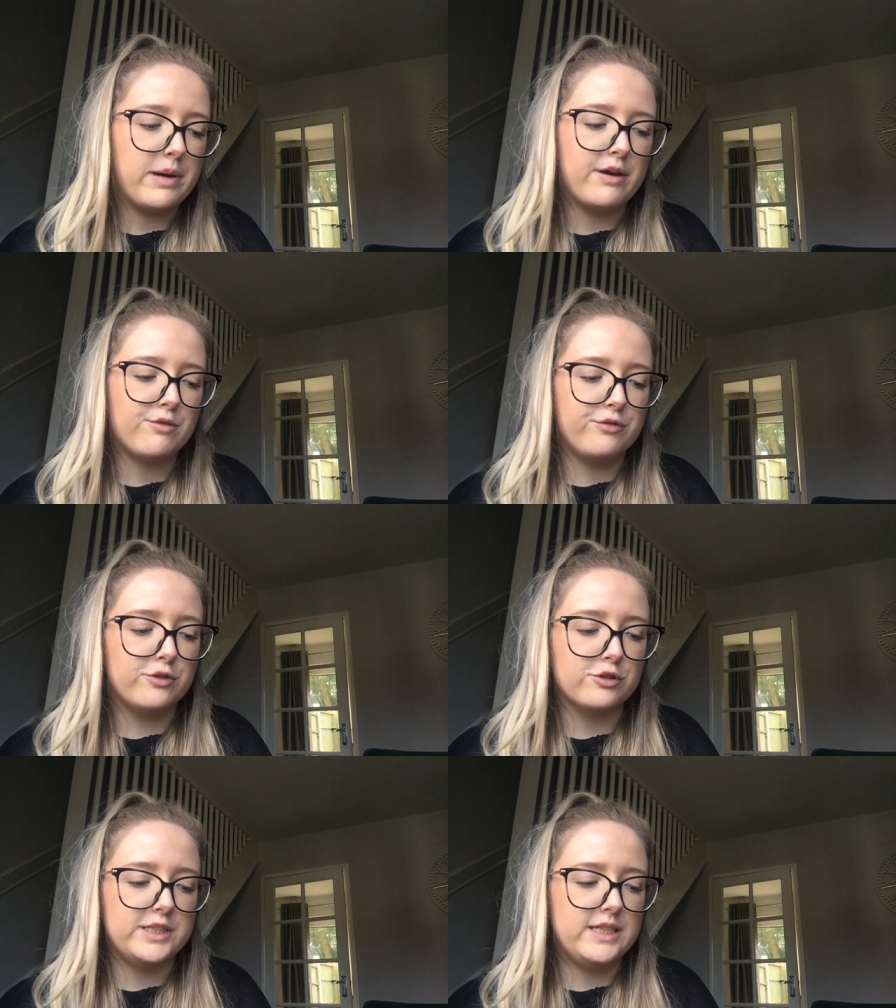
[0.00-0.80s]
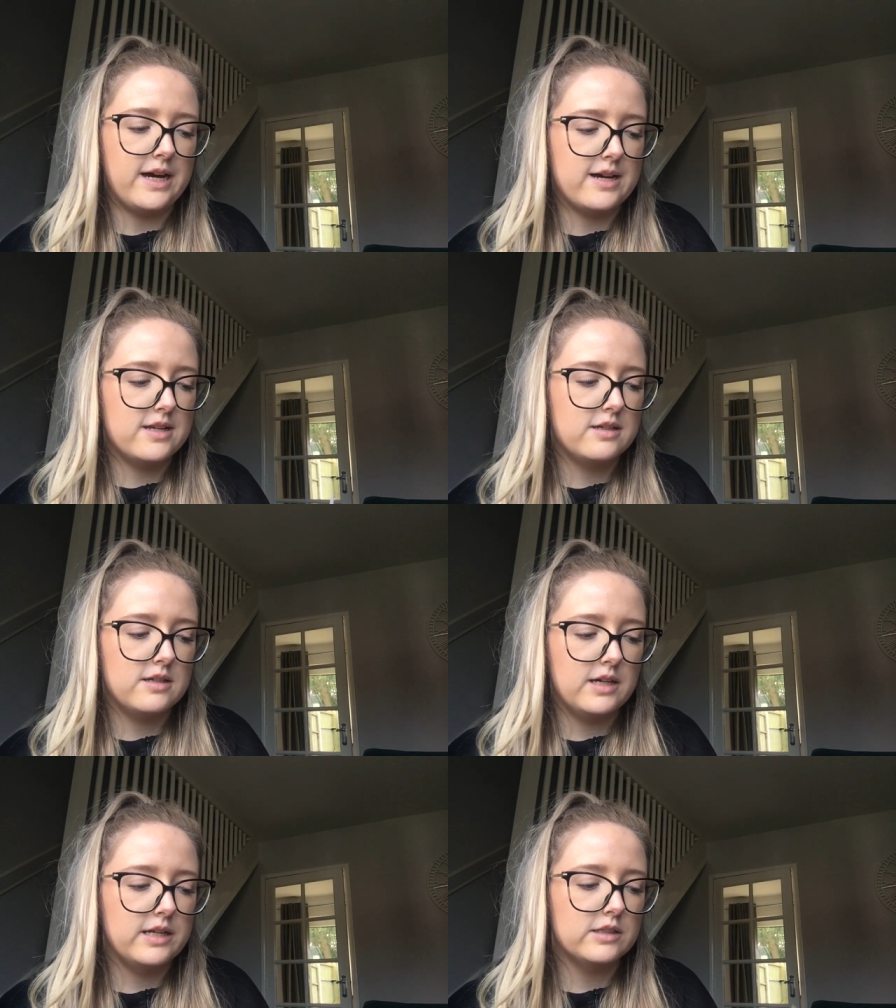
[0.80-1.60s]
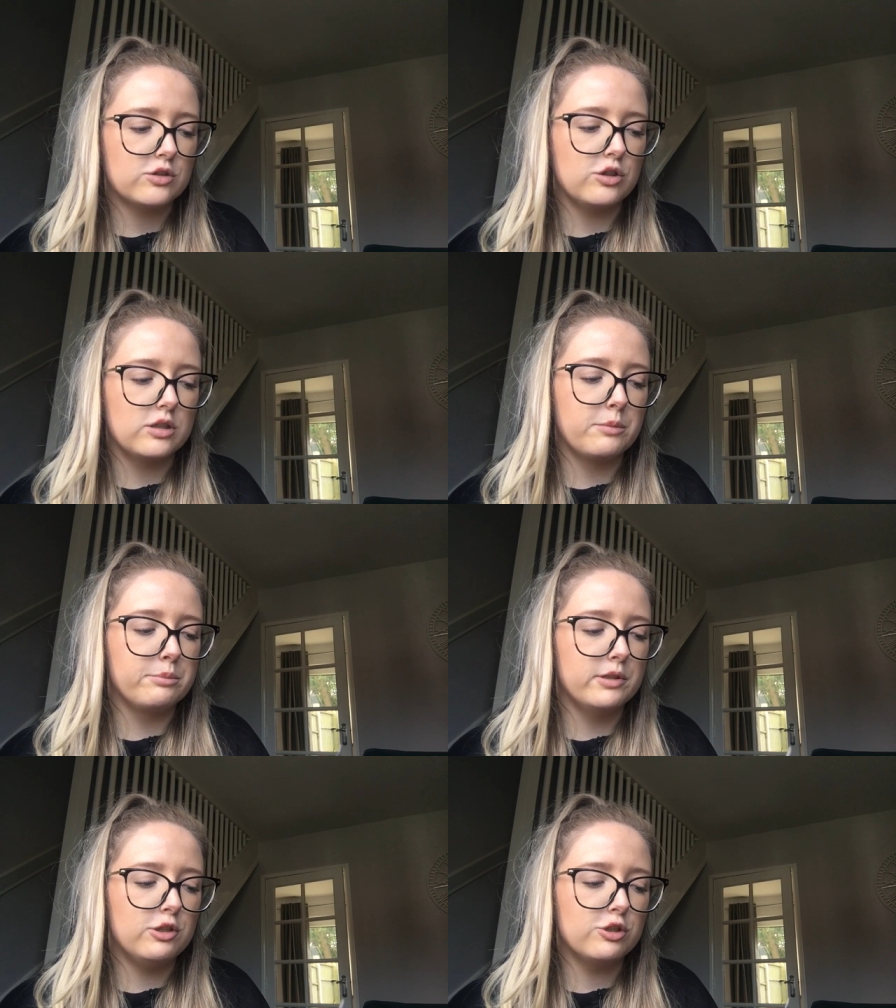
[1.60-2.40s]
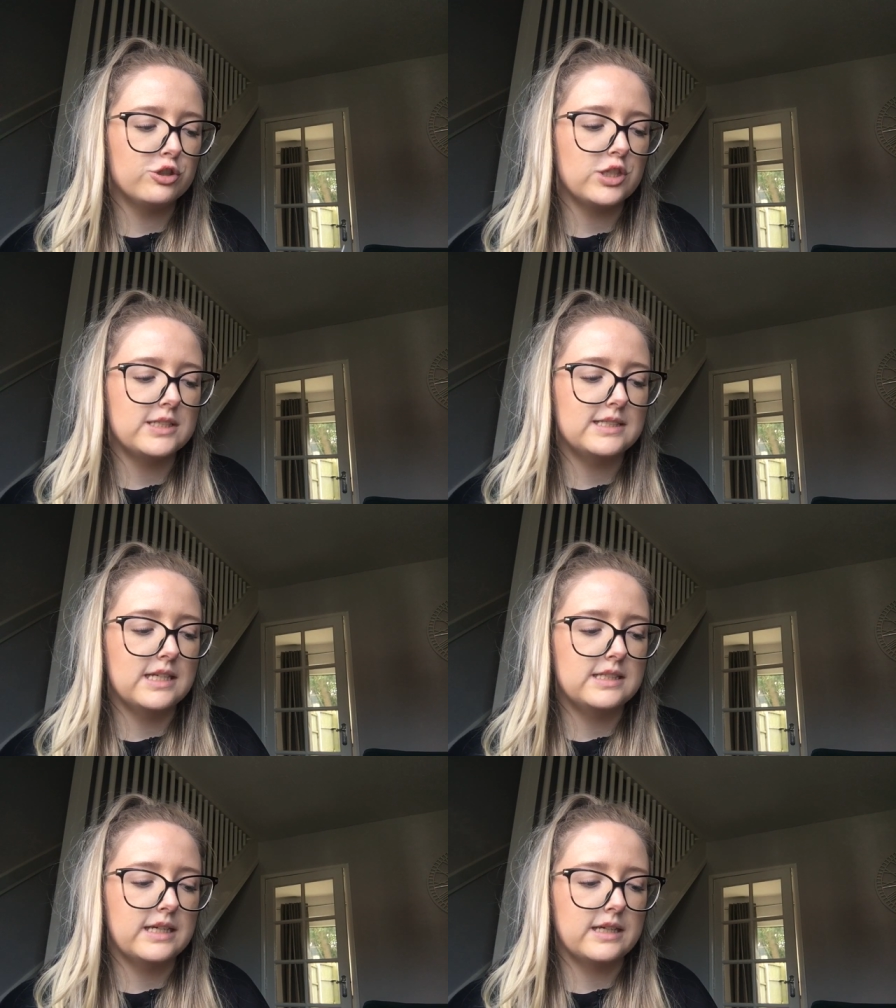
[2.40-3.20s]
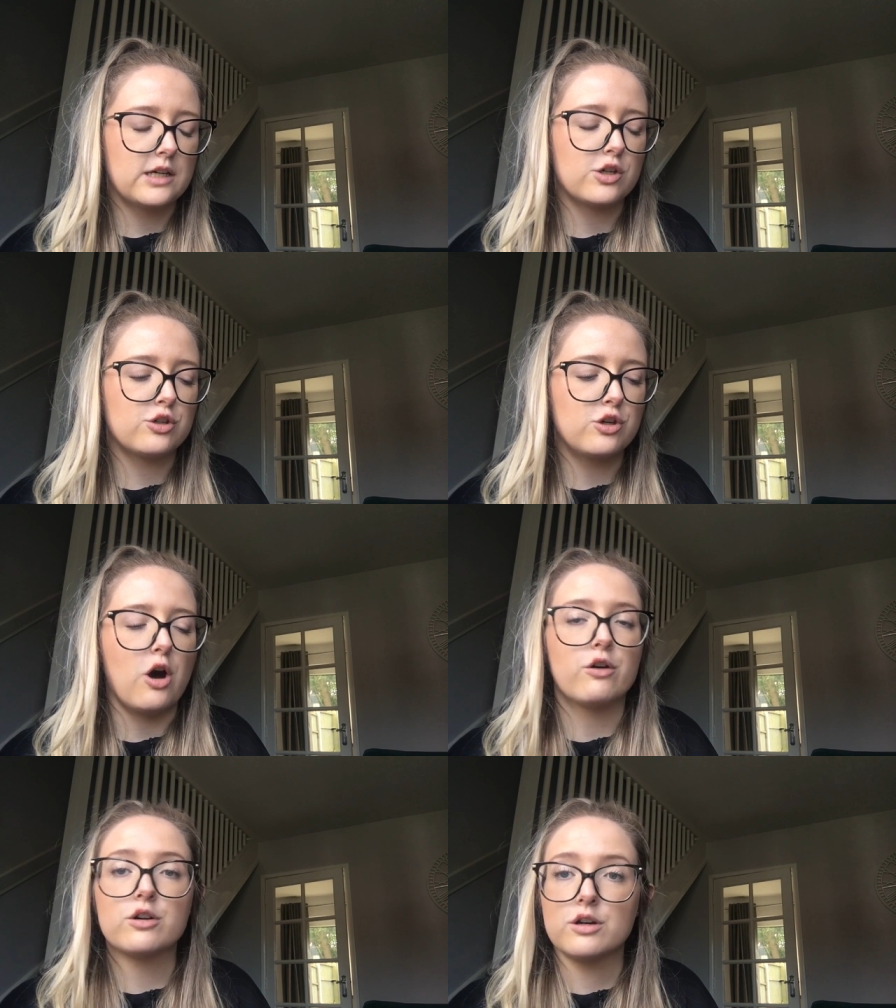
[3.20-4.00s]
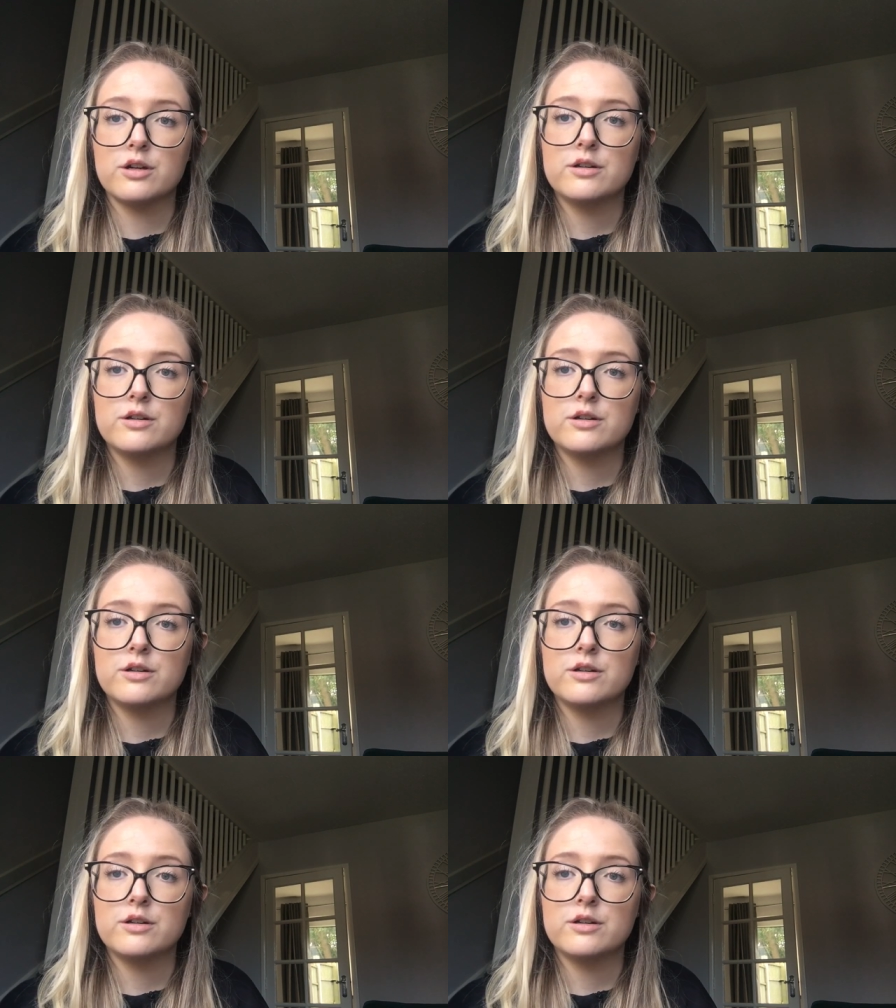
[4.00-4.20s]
pounds forty-nine, and it's called the Blush Sitting Gonk,